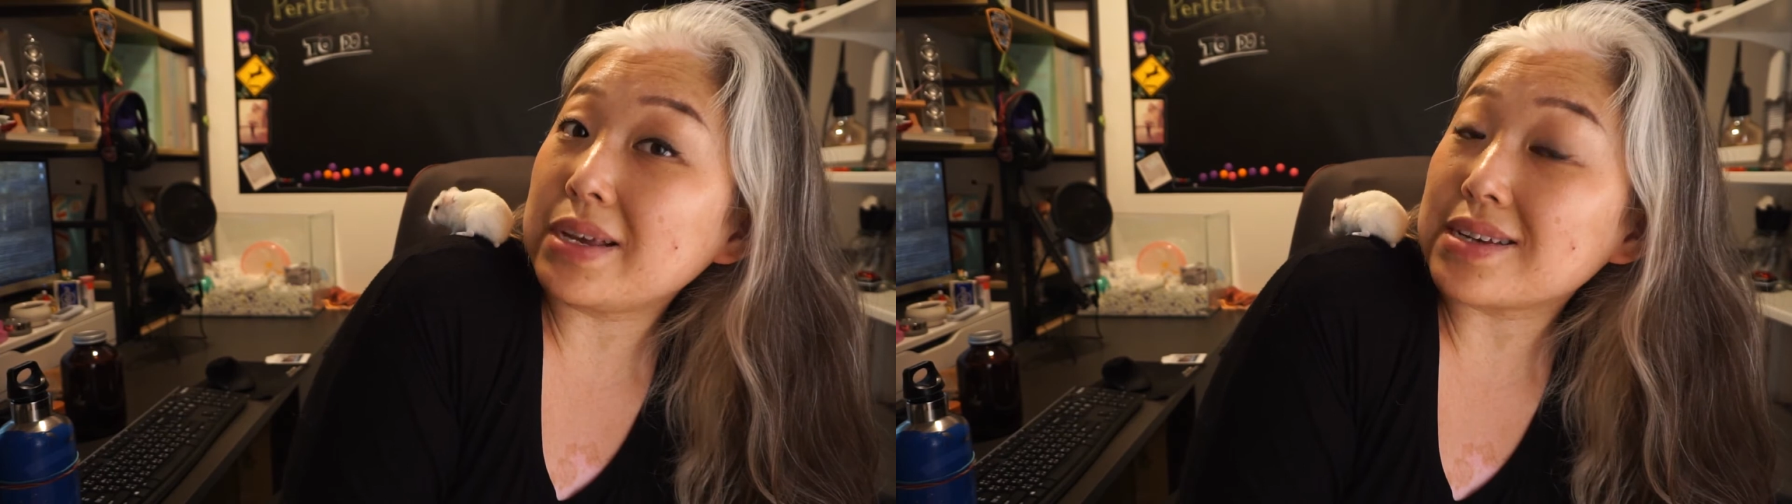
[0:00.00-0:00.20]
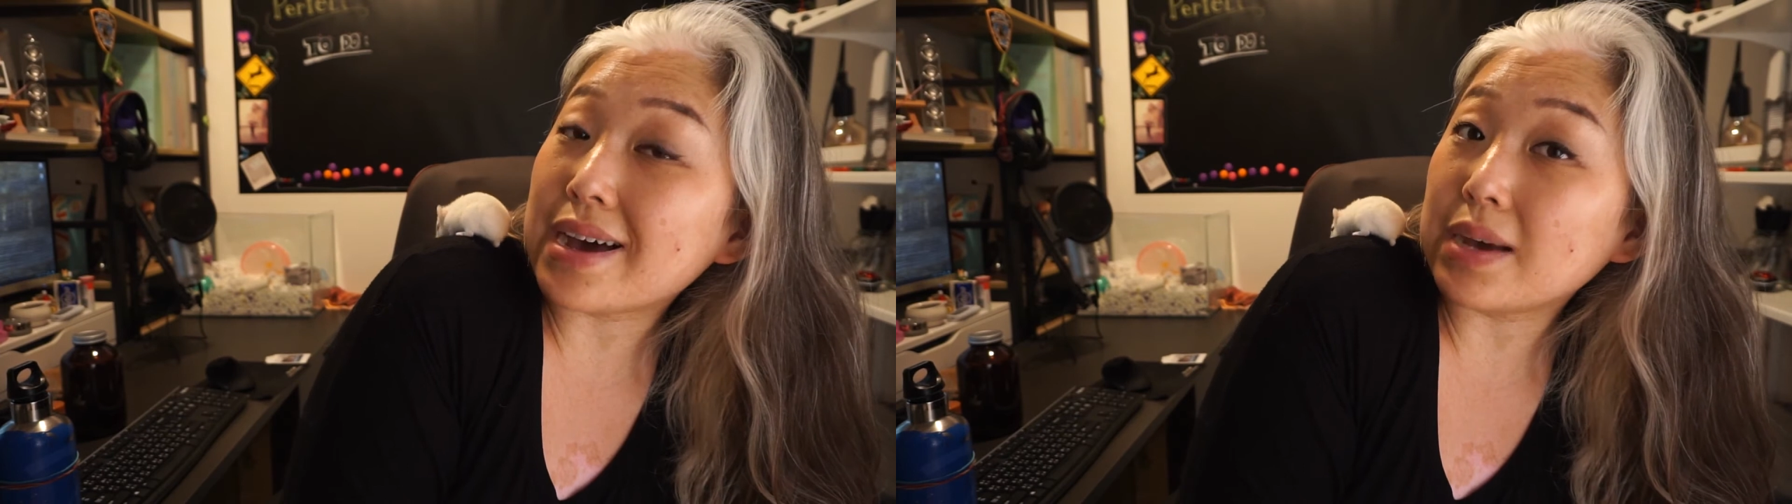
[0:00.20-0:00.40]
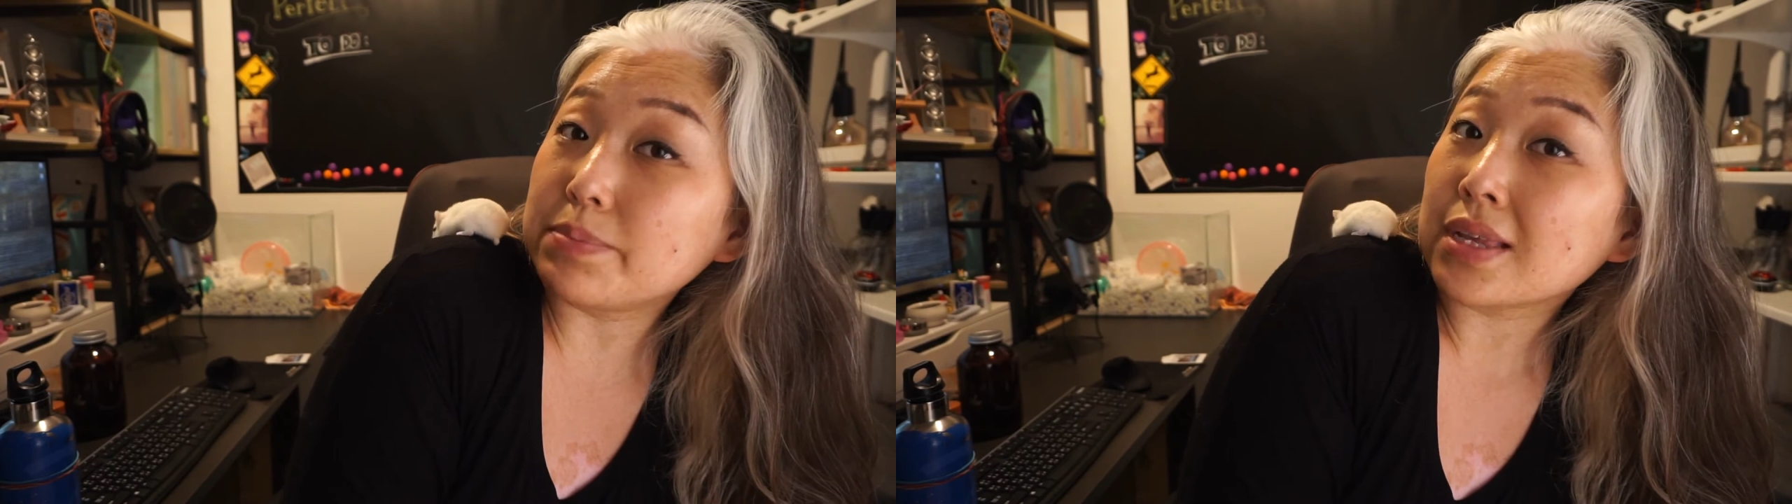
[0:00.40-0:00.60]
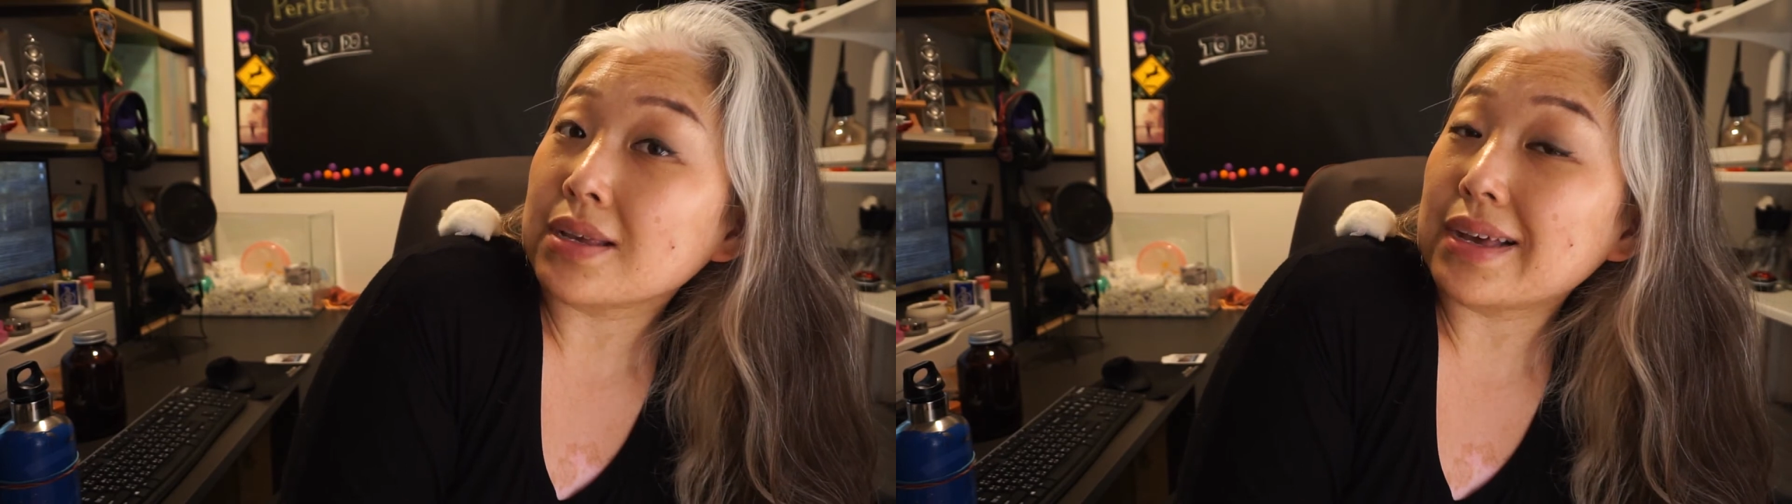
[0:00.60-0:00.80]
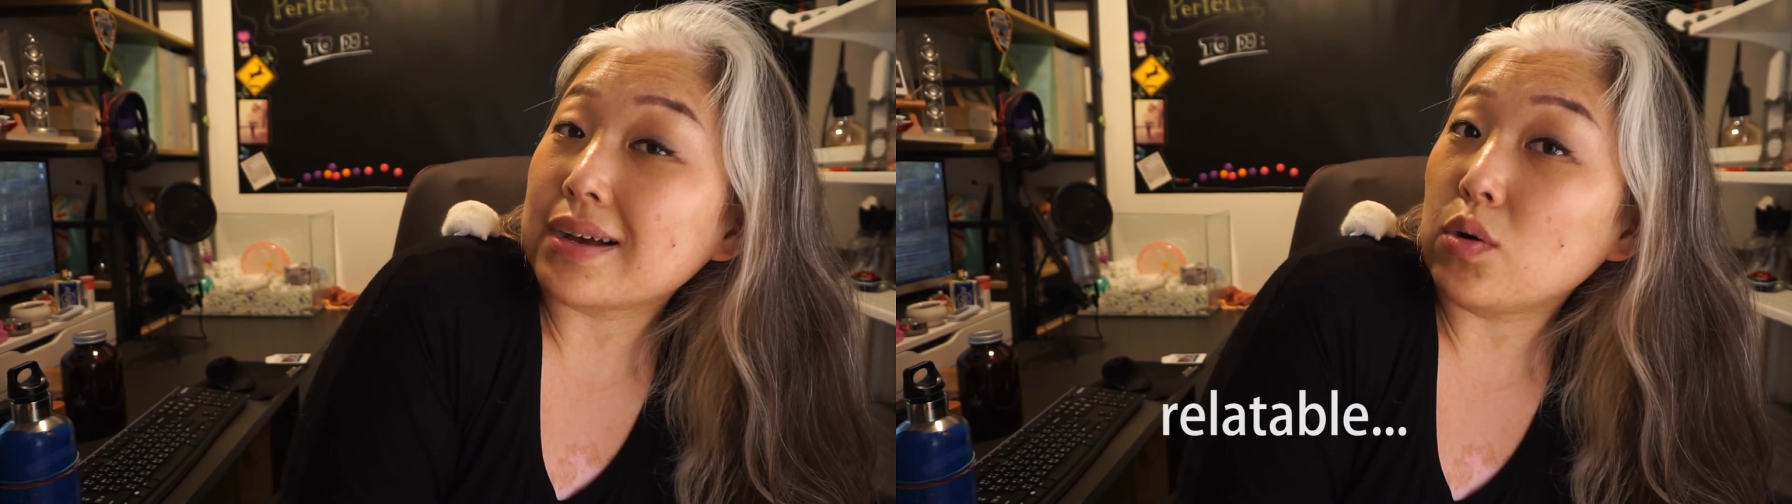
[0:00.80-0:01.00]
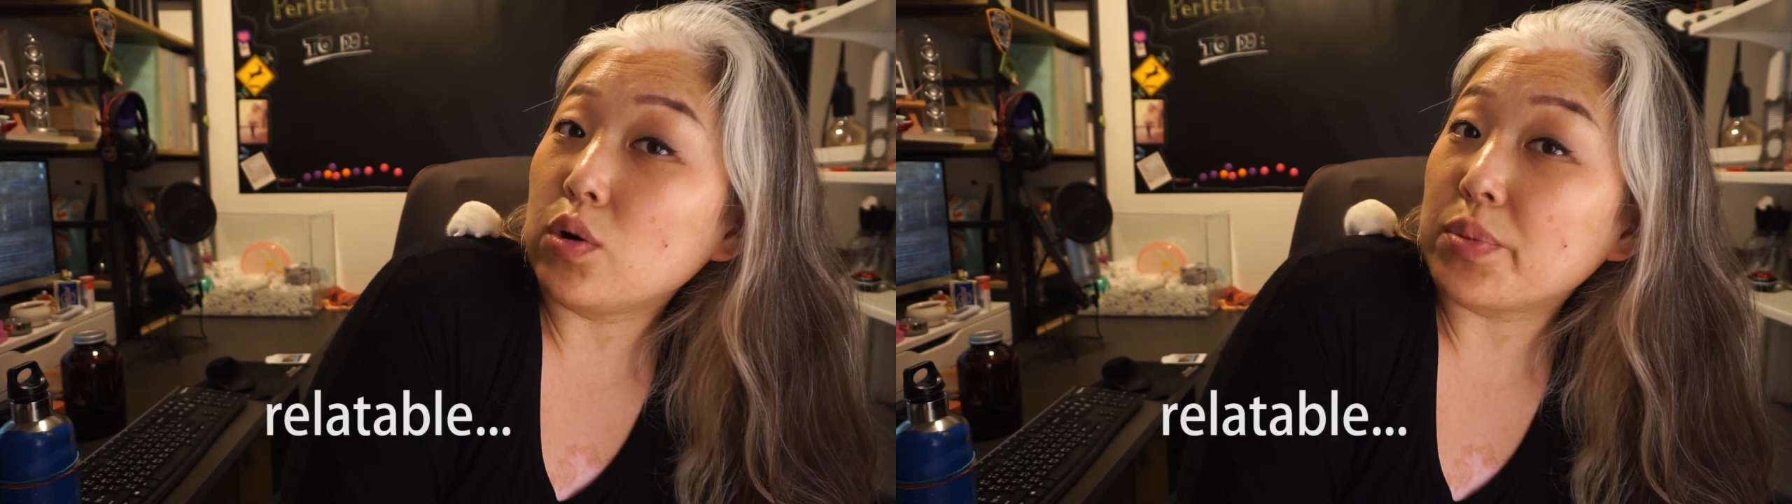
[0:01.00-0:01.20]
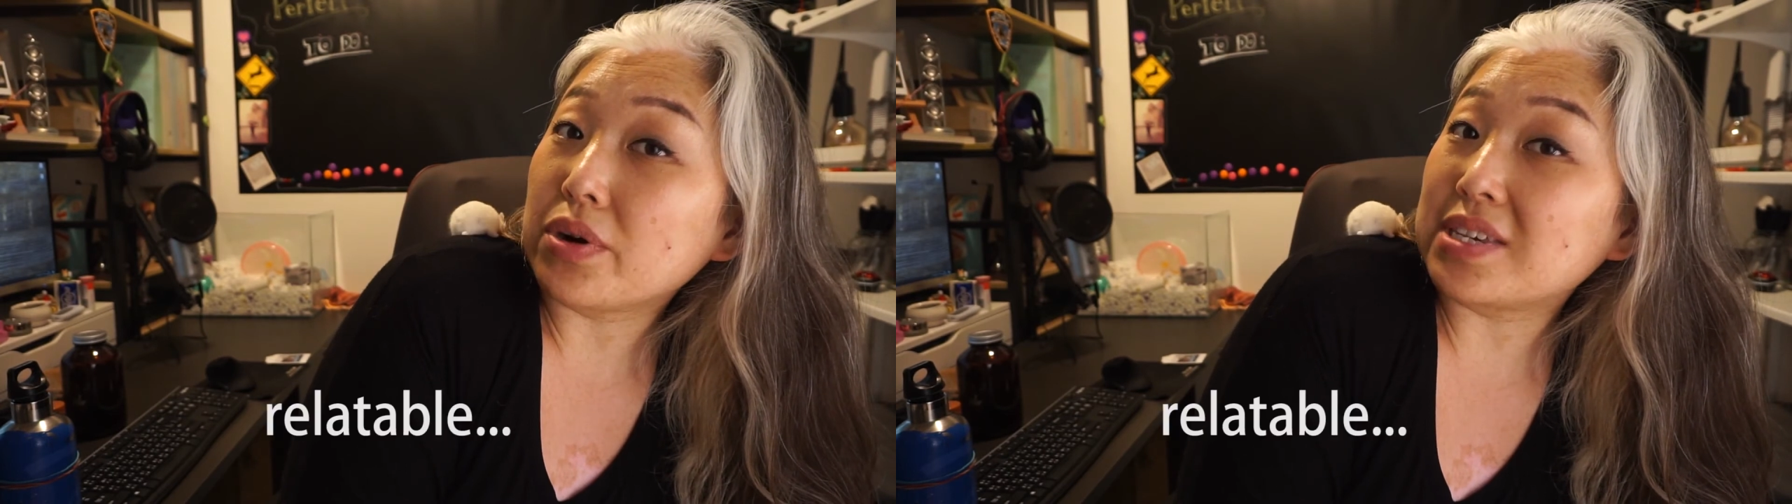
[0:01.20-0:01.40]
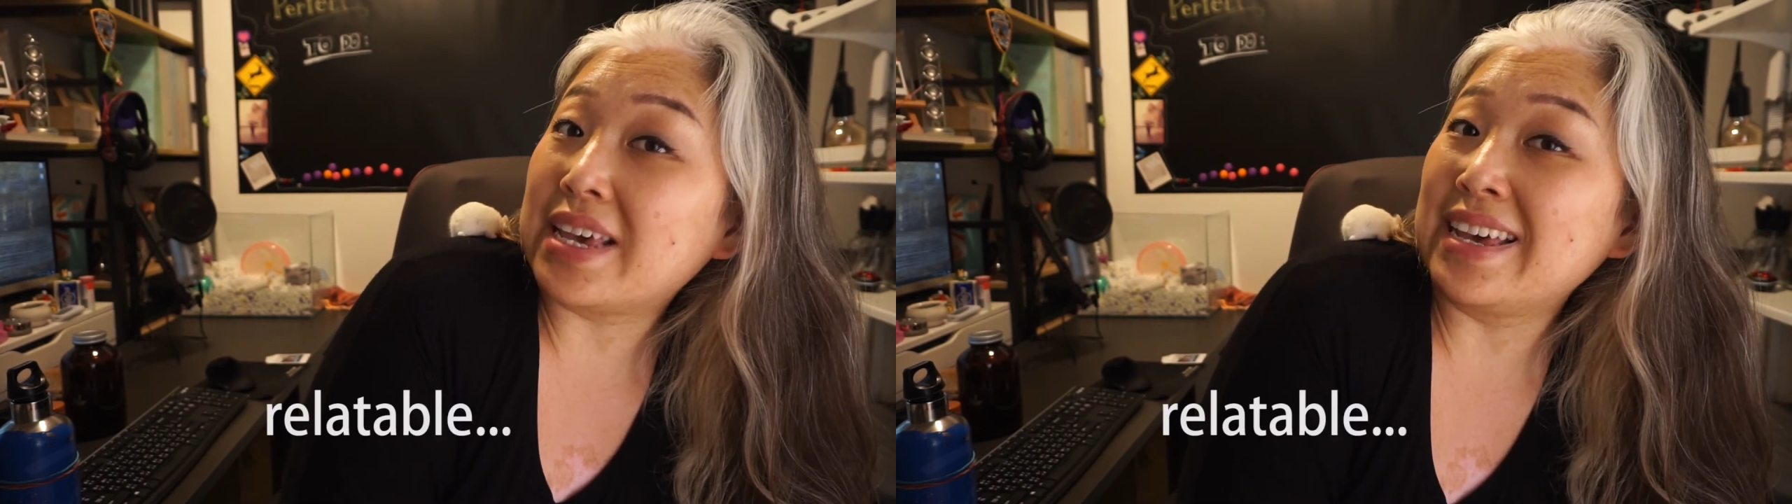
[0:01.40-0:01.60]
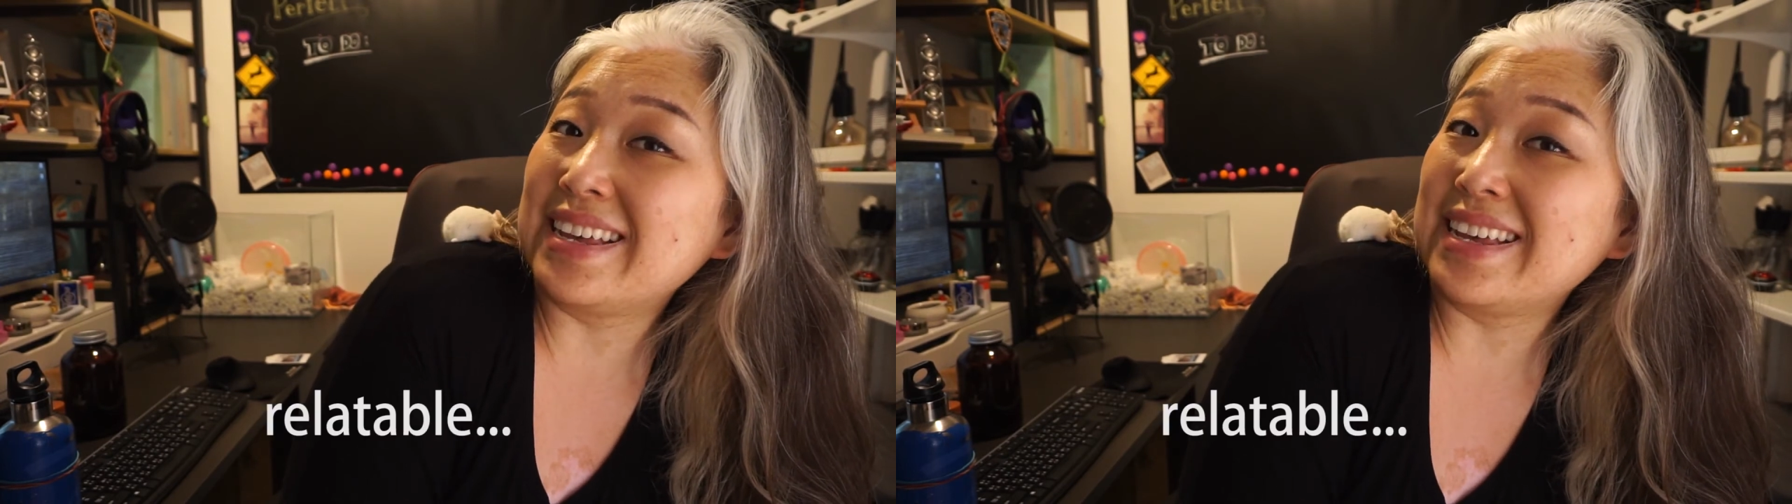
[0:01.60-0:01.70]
time, like an old person.